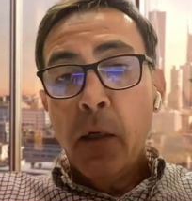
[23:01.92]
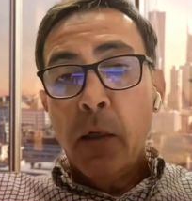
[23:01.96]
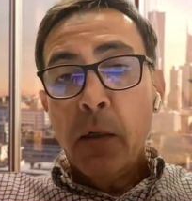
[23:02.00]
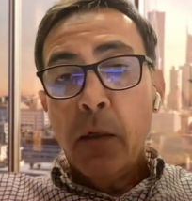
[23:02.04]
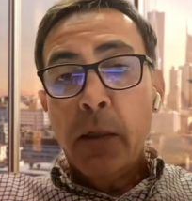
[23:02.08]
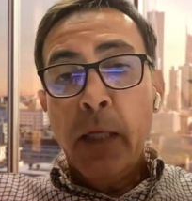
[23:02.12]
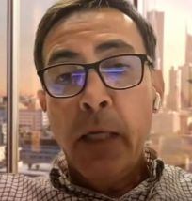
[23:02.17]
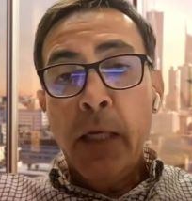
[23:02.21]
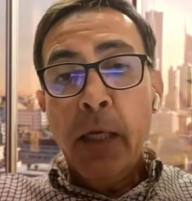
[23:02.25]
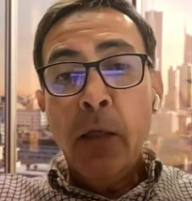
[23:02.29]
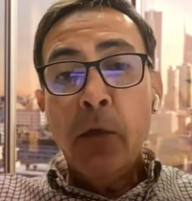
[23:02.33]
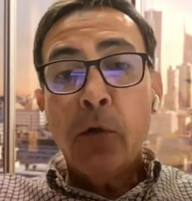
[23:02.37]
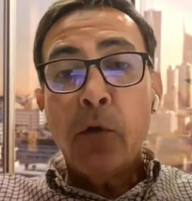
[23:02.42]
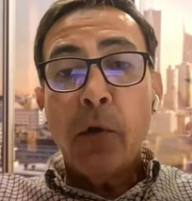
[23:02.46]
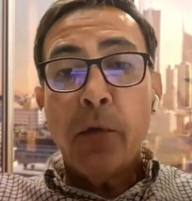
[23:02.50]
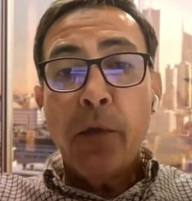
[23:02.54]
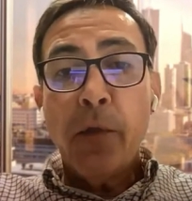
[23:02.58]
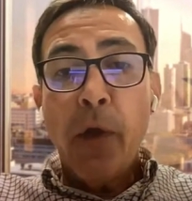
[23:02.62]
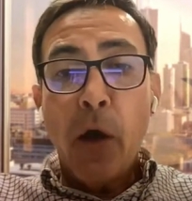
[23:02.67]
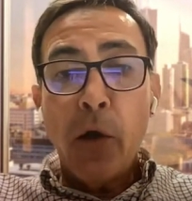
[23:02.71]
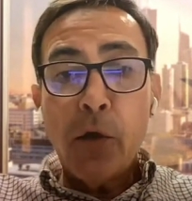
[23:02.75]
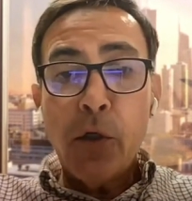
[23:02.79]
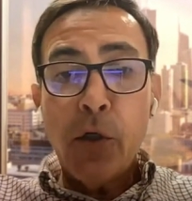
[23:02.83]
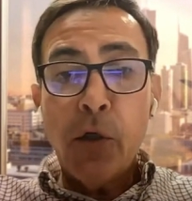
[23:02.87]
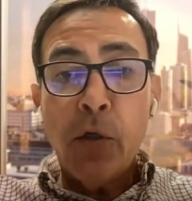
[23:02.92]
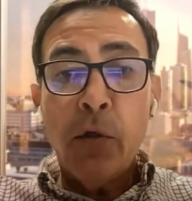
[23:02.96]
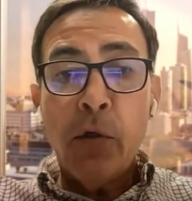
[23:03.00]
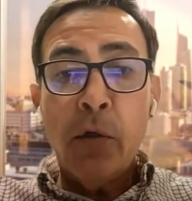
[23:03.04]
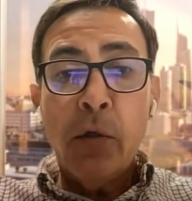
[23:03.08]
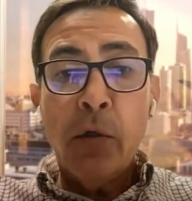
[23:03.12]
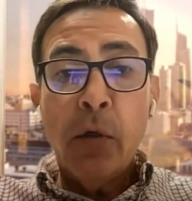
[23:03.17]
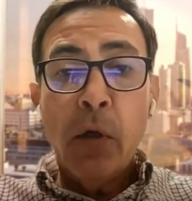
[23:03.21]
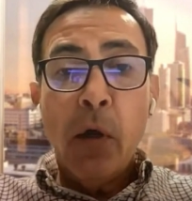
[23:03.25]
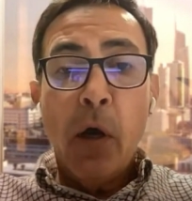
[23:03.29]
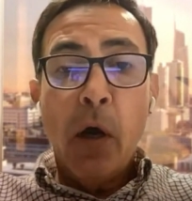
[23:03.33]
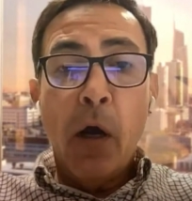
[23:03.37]
the introduction
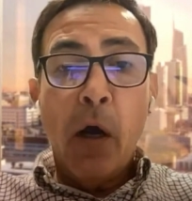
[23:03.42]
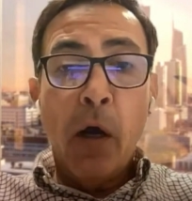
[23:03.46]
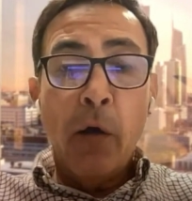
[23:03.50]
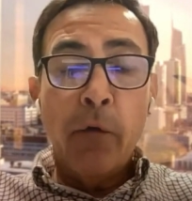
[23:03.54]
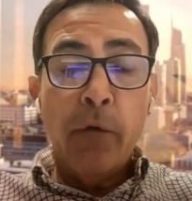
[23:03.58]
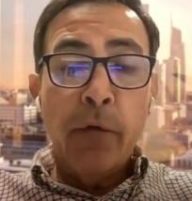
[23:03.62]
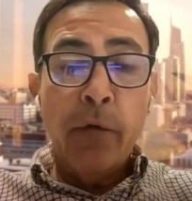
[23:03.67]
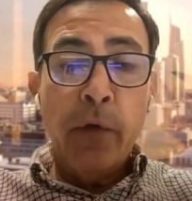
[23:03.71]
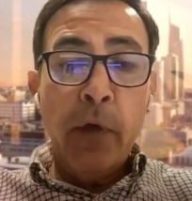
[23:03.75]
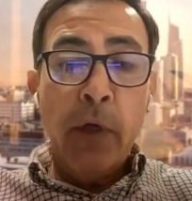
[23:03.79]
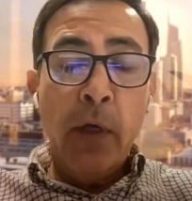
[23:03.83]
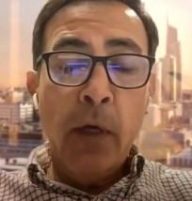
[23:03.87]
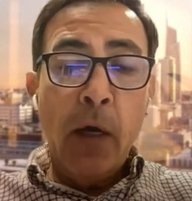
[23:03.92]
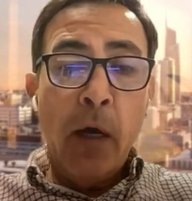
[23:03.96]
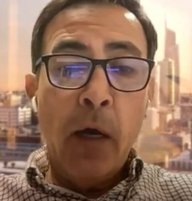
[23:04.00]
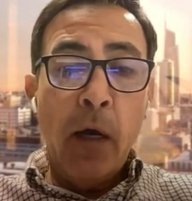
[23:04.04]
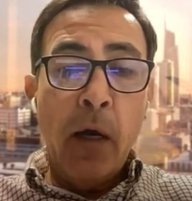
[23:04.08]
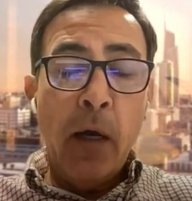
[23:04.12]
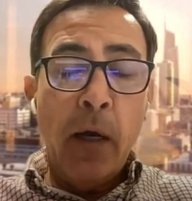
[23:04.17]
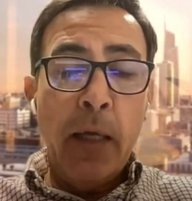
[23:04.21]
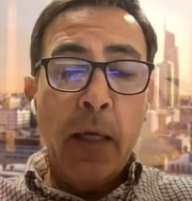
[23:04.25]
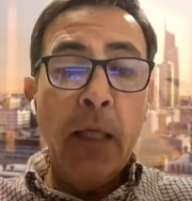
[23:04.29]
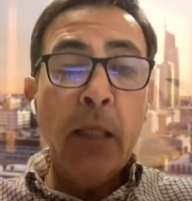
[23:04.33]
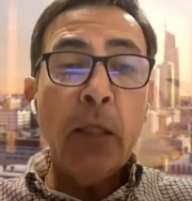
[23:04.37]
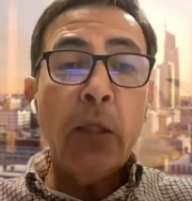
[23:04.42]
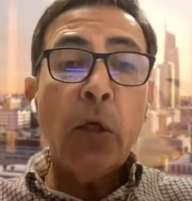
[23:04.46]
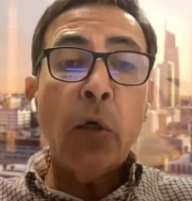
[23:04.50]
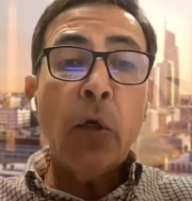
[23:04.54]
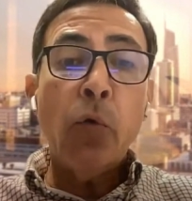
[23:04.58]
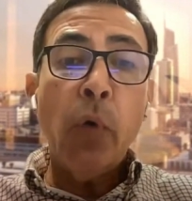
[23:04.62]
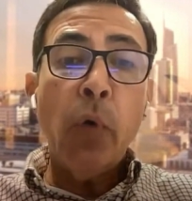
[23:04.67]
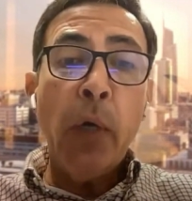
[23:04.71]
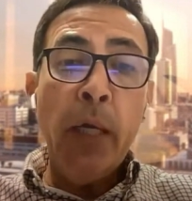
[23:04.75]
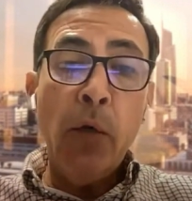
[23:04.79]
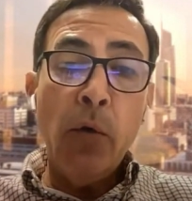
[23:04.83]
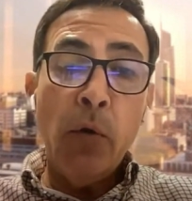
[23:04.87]
of the
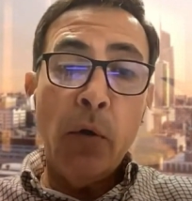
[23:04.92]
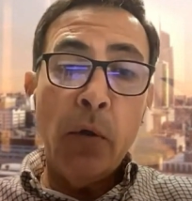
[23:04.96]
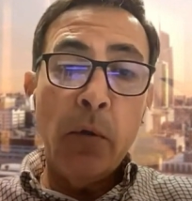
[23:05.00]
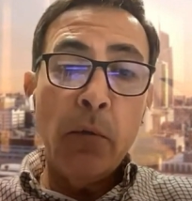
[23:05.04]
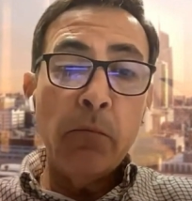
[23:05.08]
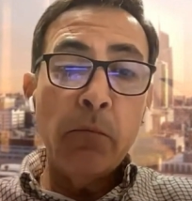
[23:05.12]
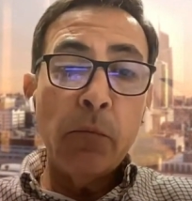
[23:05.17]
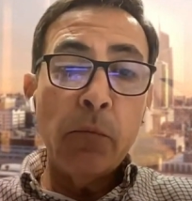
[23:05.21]
integrator.